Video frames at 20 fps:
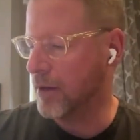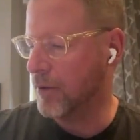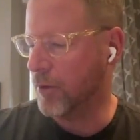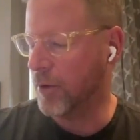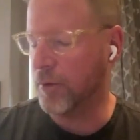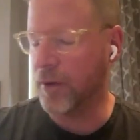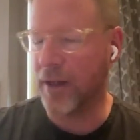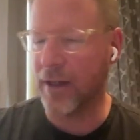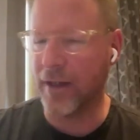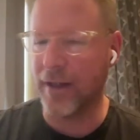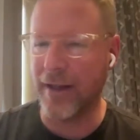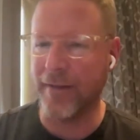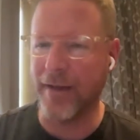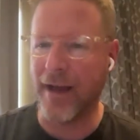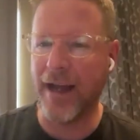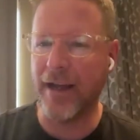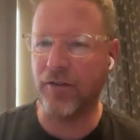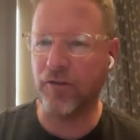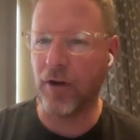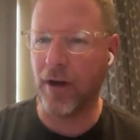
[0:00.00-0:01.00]
we would clean the
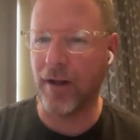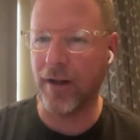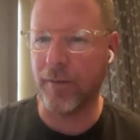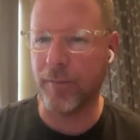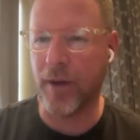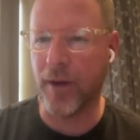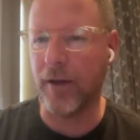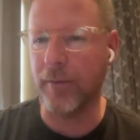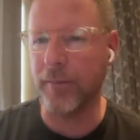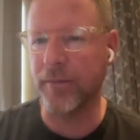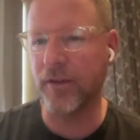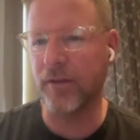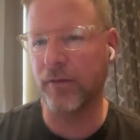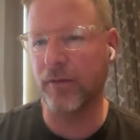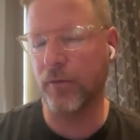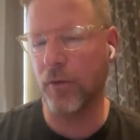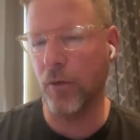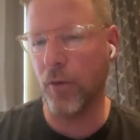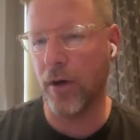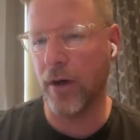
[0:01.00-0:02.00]
hydraulic pumps
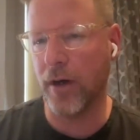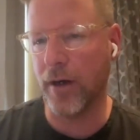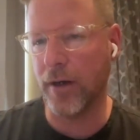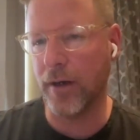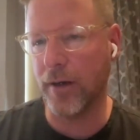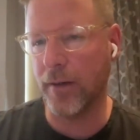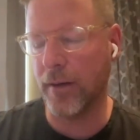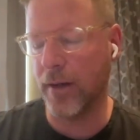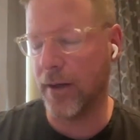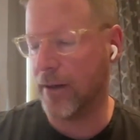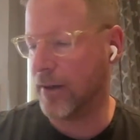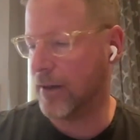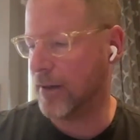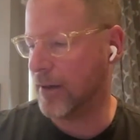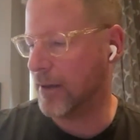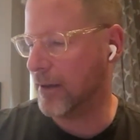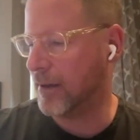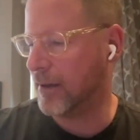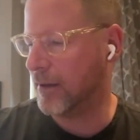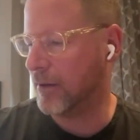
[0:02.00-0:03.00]
for
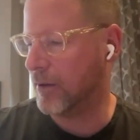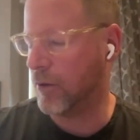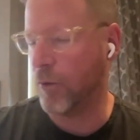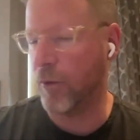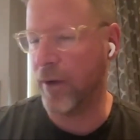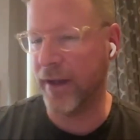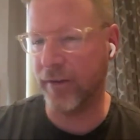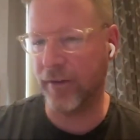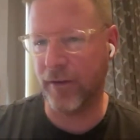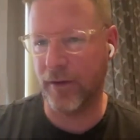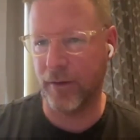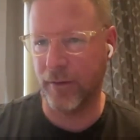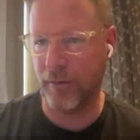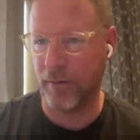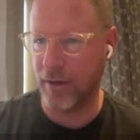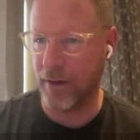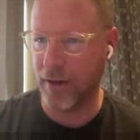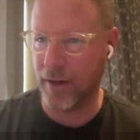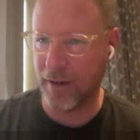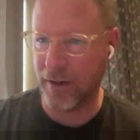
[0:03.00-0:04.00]
uh, waste,
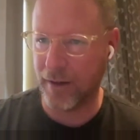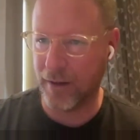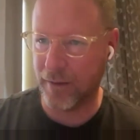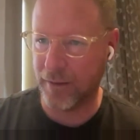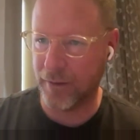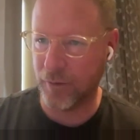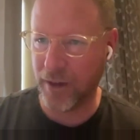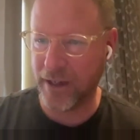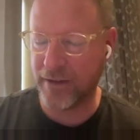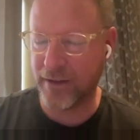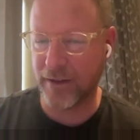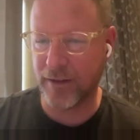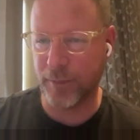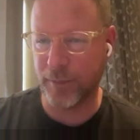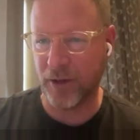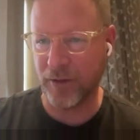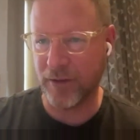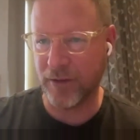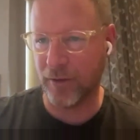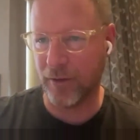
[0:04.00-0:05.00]
uh, waste
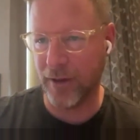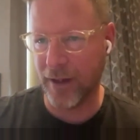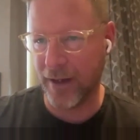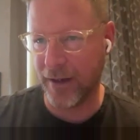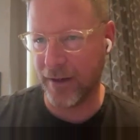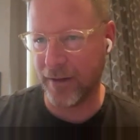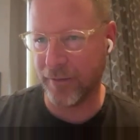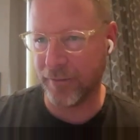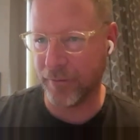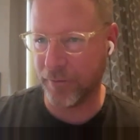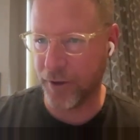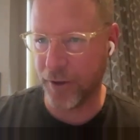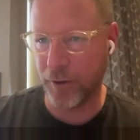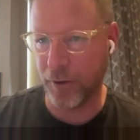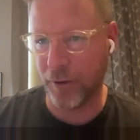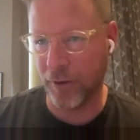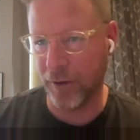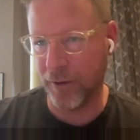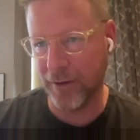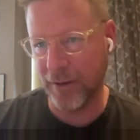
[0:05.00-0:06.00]
disposal and
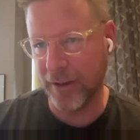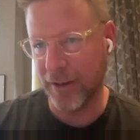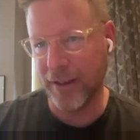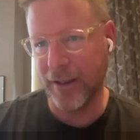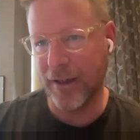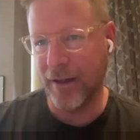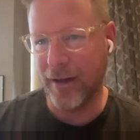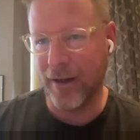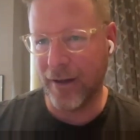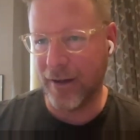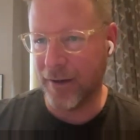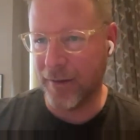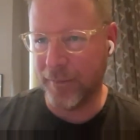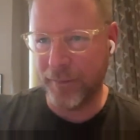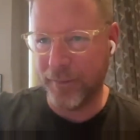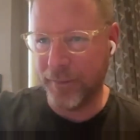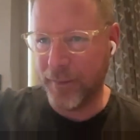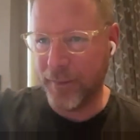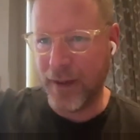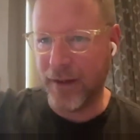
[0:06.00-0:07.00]
renewal
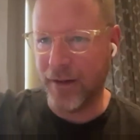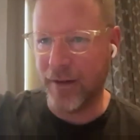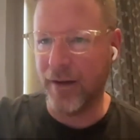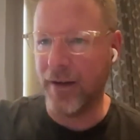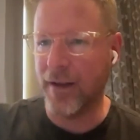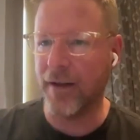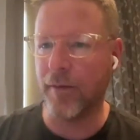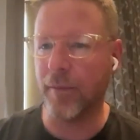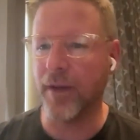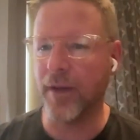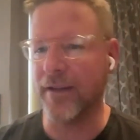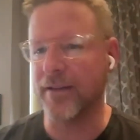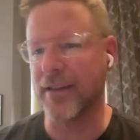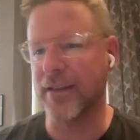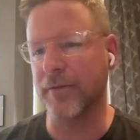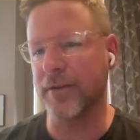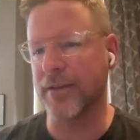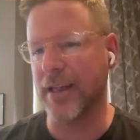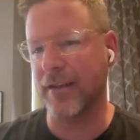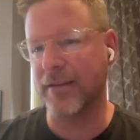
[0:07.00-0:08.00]
um, in, in a place
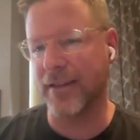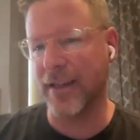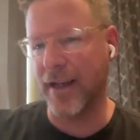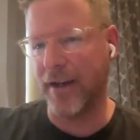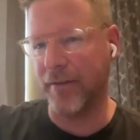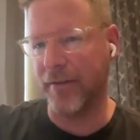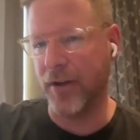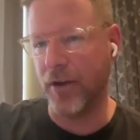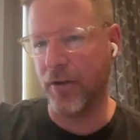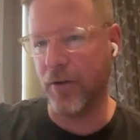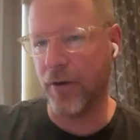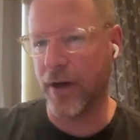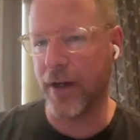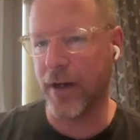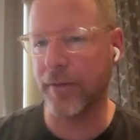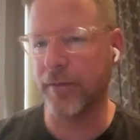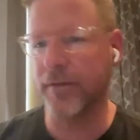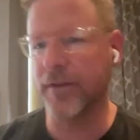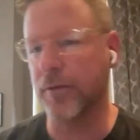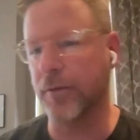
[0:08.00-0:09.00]
that was outside of New
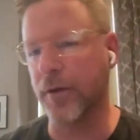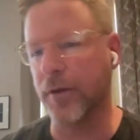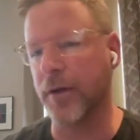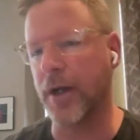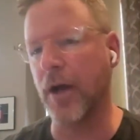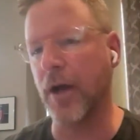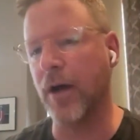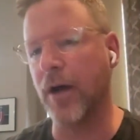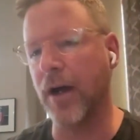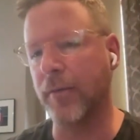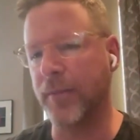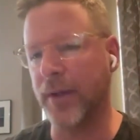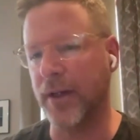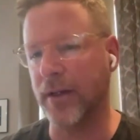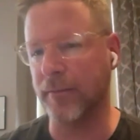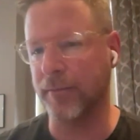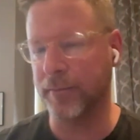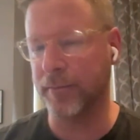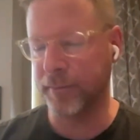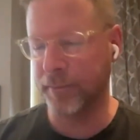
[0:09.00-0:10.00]
York. So we would go up
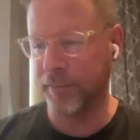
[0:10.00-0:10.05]
and